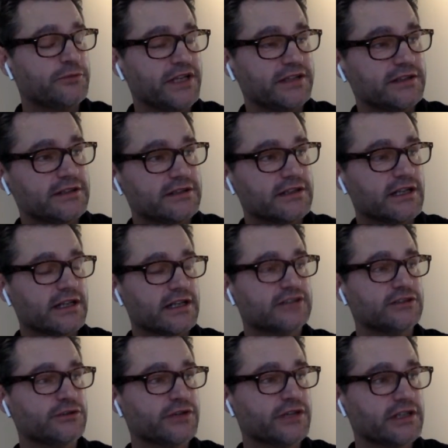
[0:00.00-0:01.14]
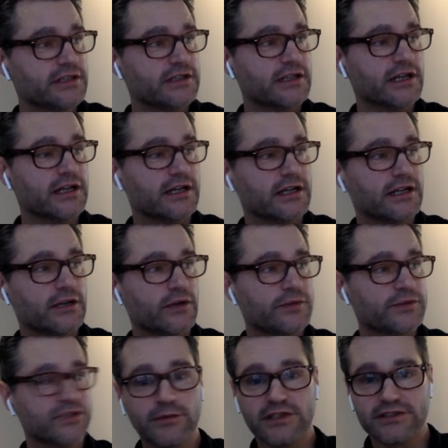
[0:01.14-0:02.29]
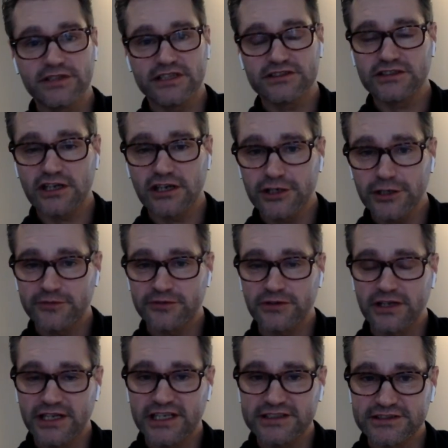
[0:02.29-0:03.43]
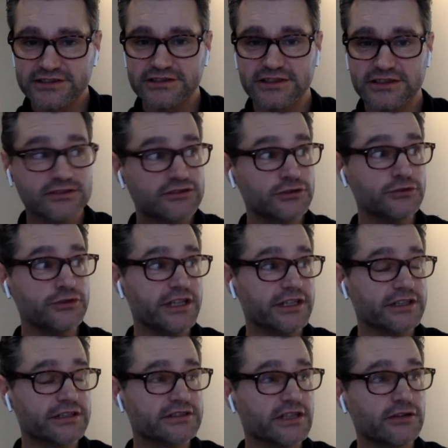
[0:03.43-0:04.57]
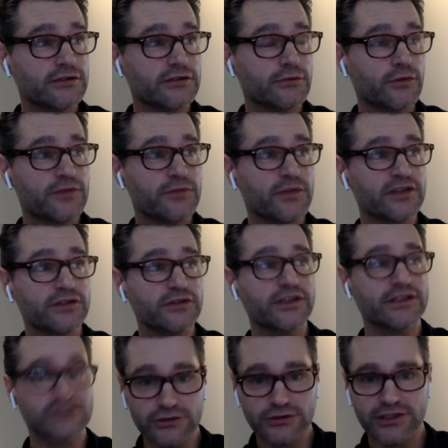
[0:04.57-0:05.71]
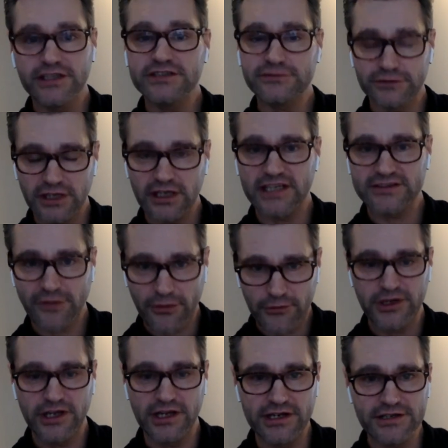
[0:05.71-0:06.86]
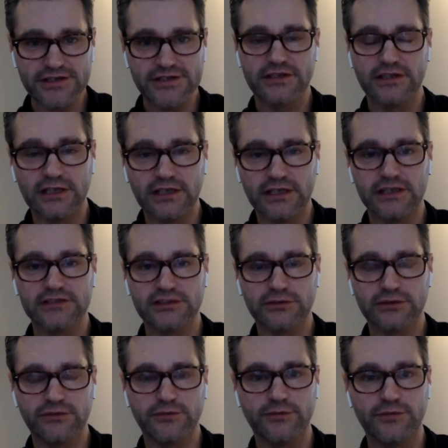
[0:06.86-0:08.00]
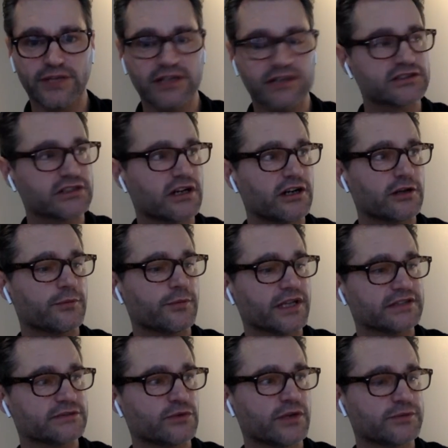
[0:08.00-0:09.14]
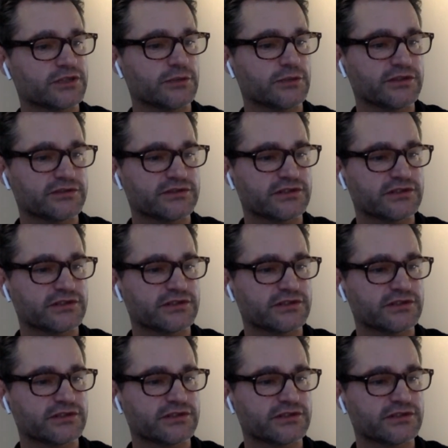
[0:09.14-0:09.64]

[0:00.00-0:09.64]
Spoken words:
been doing Web Summit as a startup for the last 2 years. No, we've been doing it 2 years for the last 3 years. So we've been a startup at Web Summit